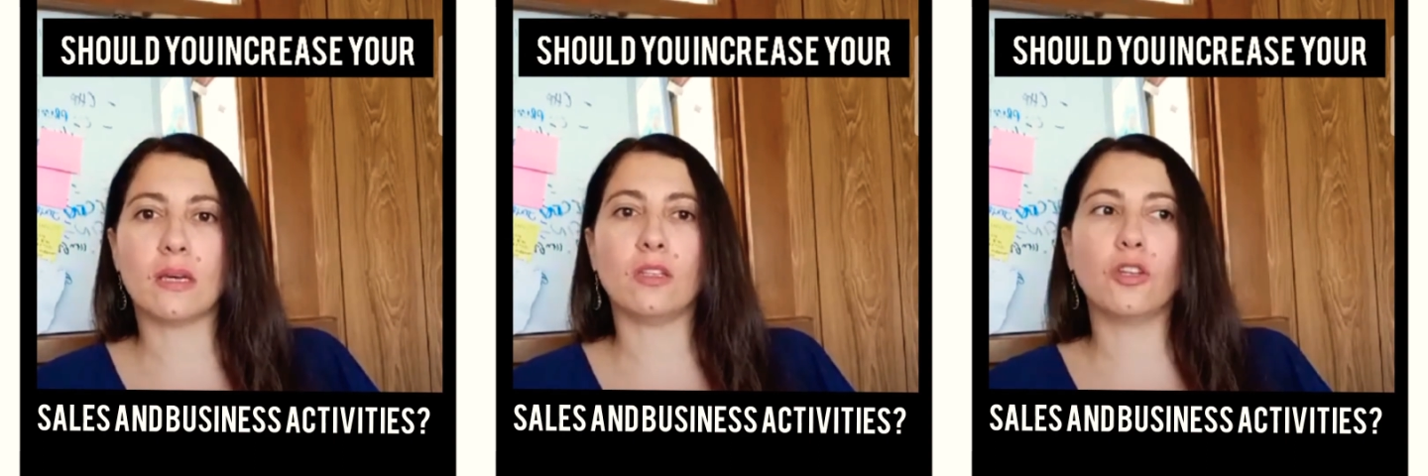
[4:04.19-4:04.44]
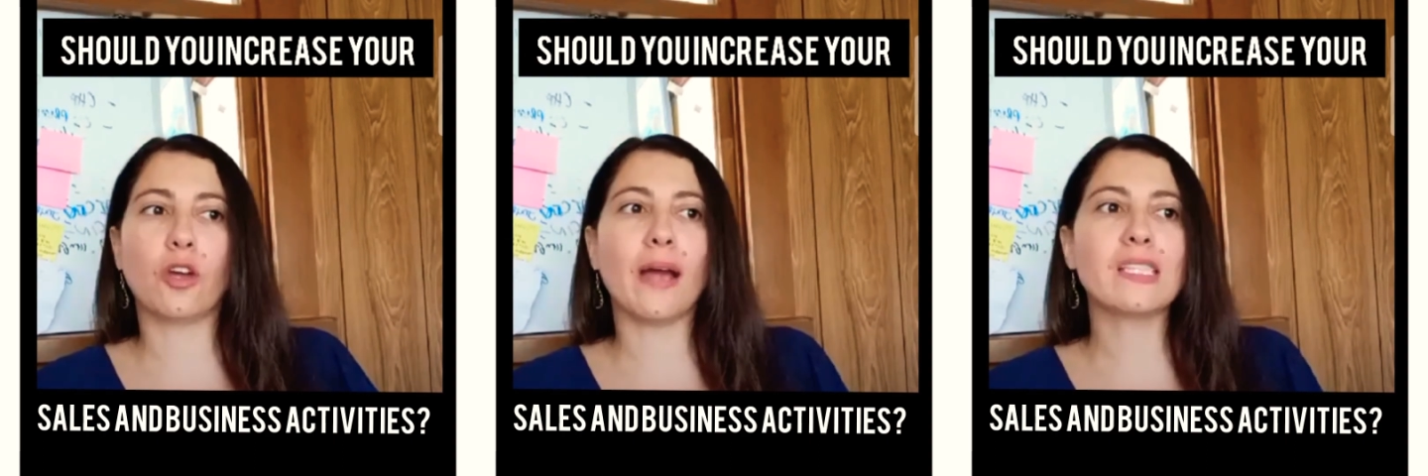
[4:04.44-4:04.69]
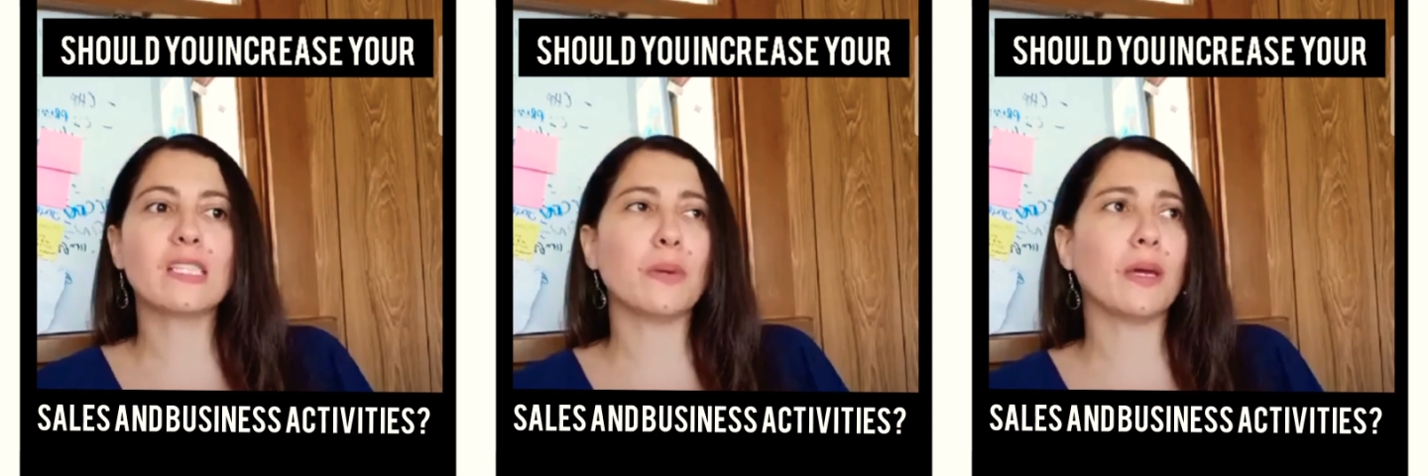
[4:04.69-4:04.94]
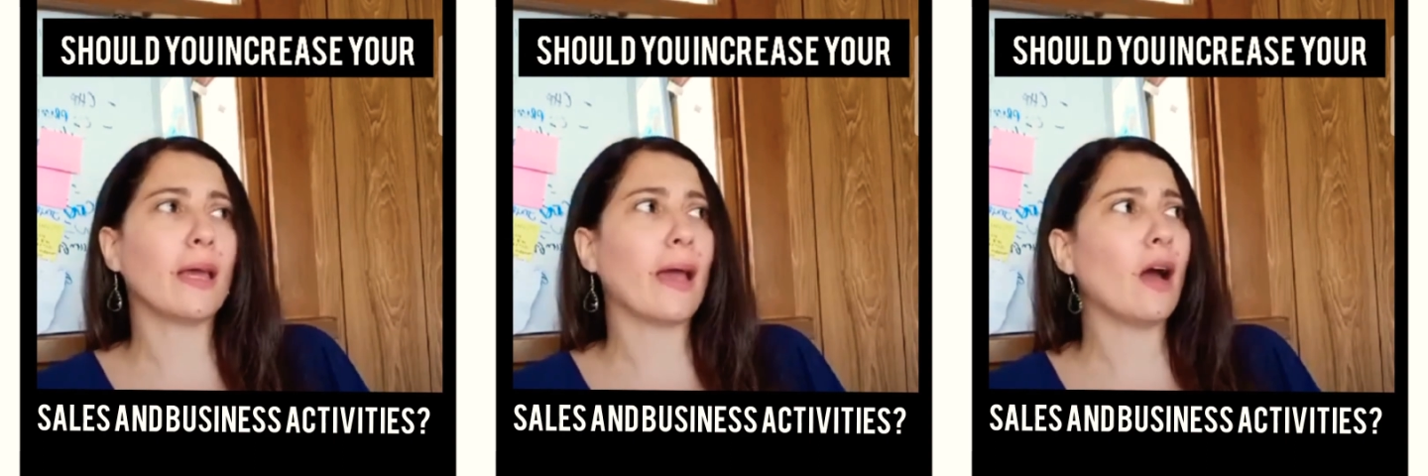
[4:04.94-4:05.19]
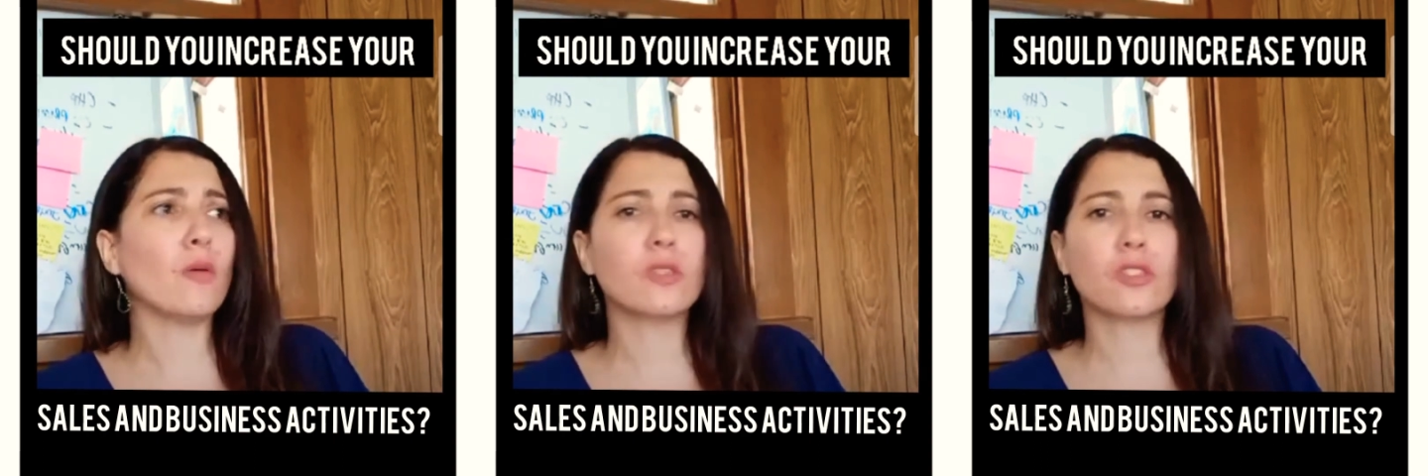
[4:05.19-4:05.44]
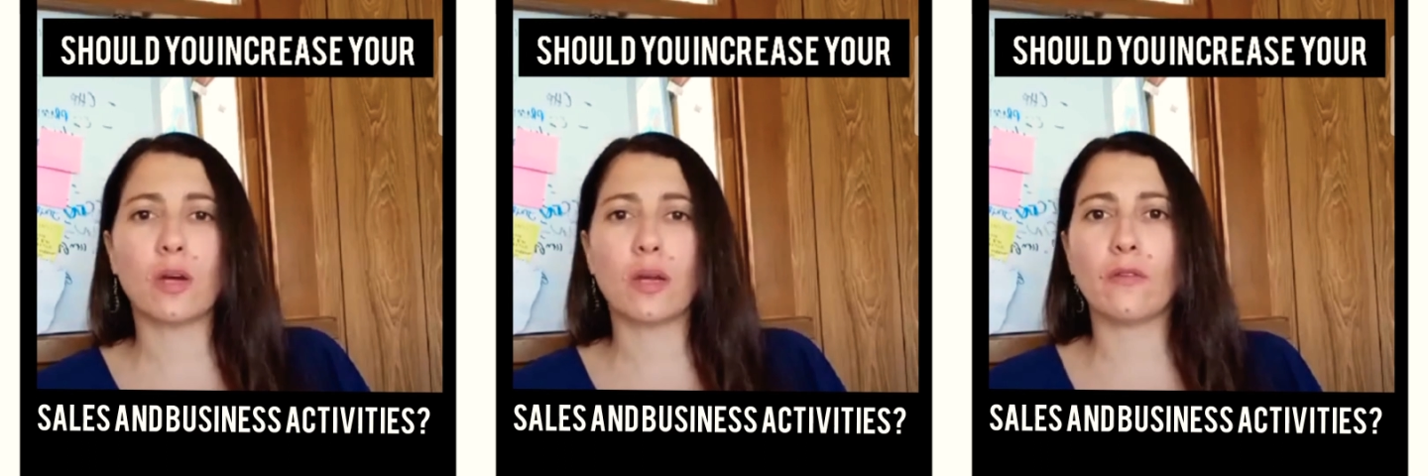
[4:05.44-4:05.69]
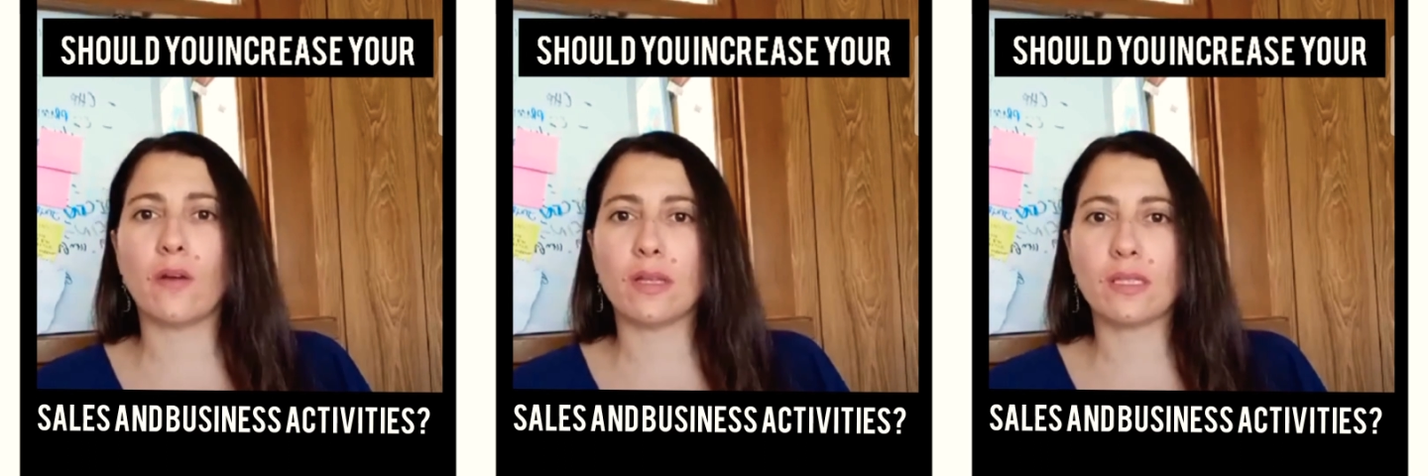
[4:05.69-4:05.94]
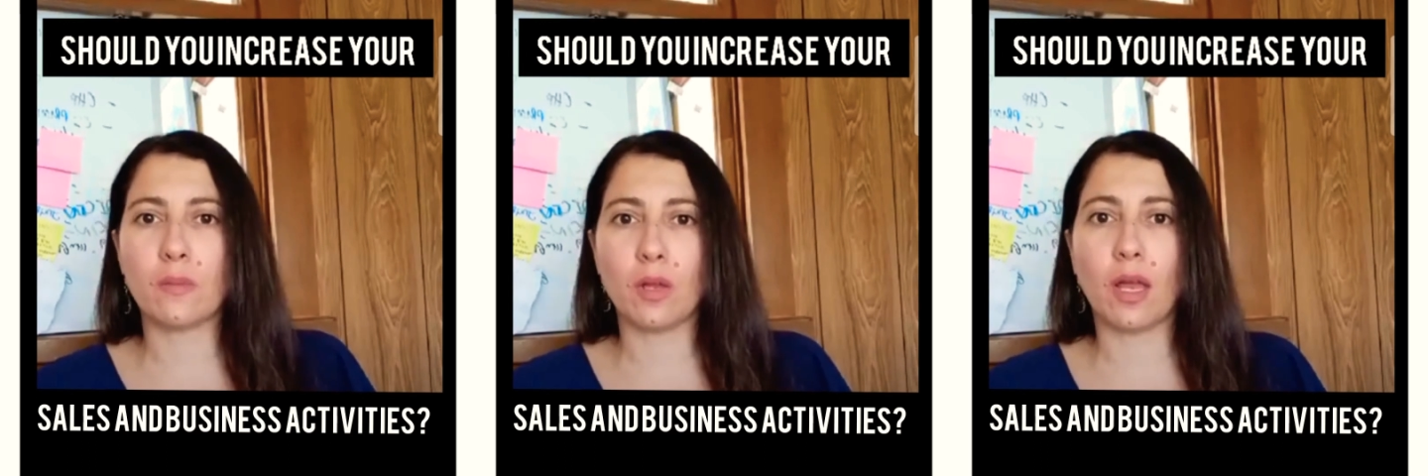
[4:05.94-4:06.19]
You know, I spent hours trying to find
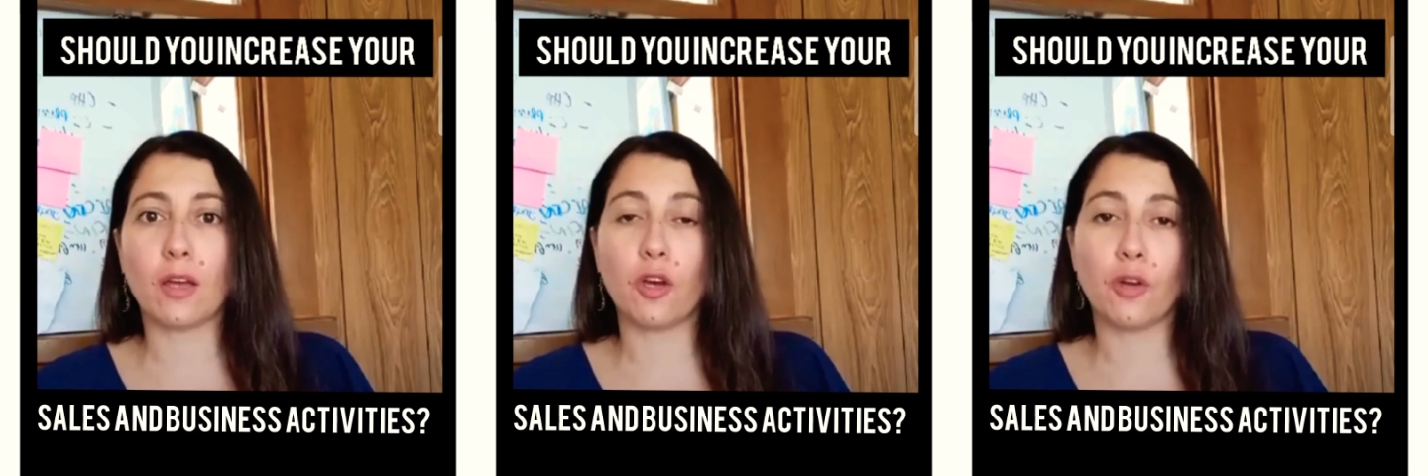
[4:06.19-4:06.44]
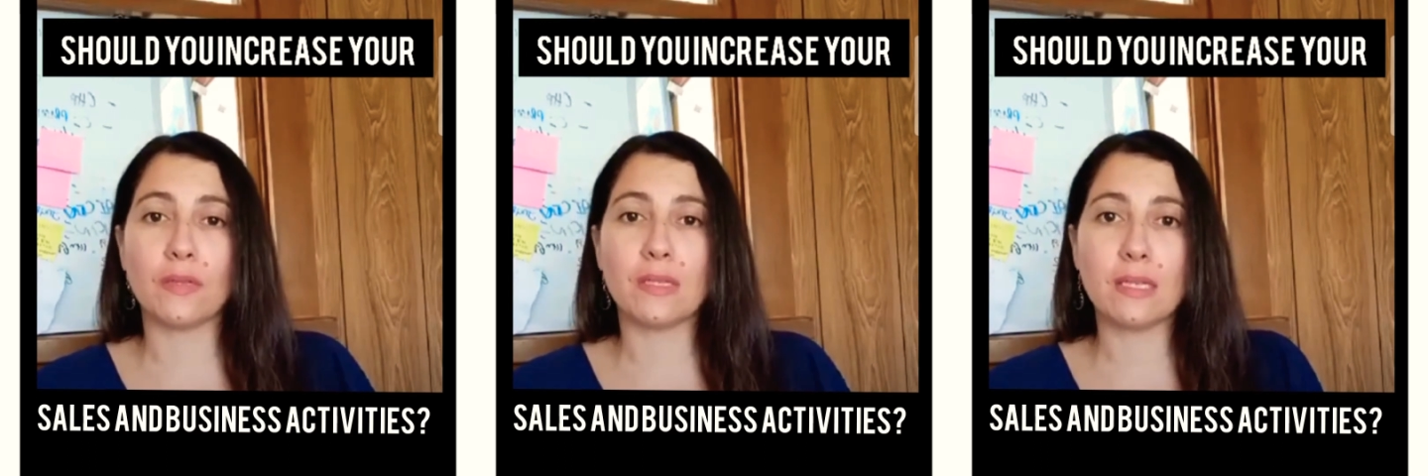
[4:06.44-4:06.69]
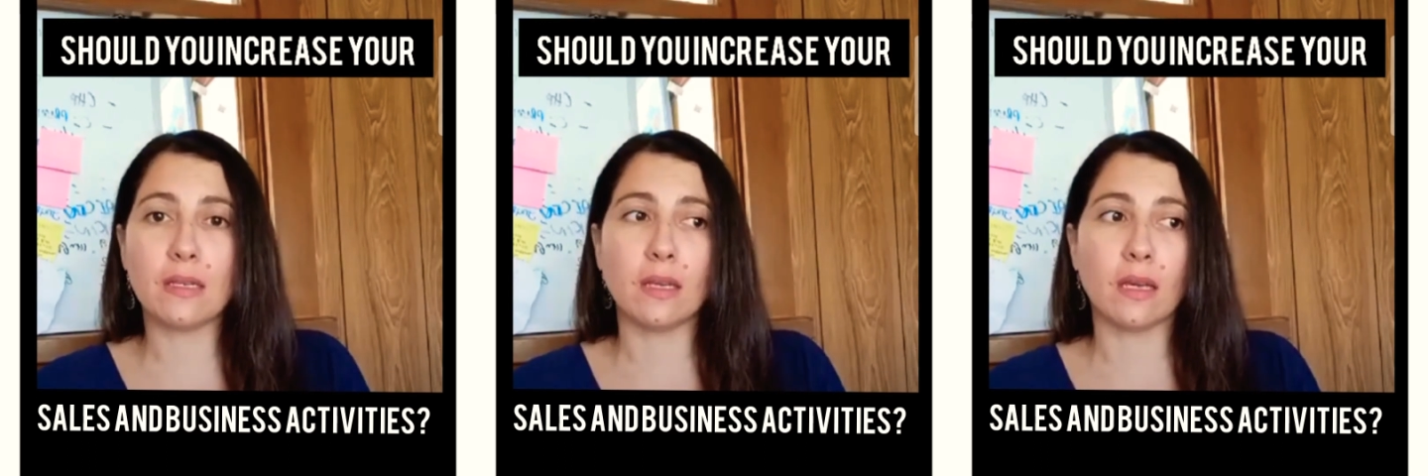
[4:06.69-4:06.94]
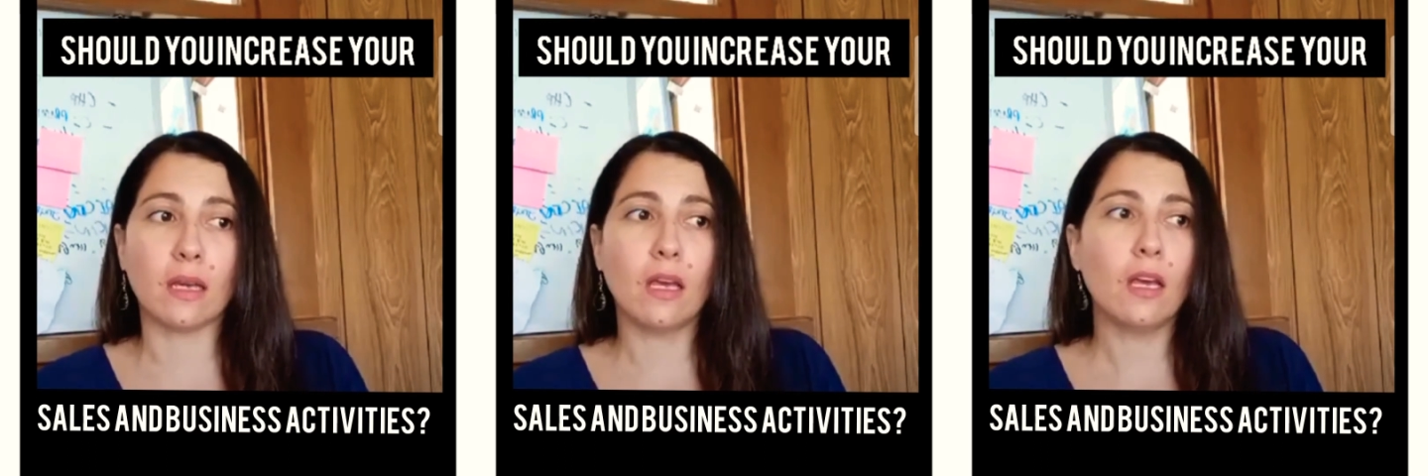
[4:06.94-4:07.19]
someone like her in Sydney.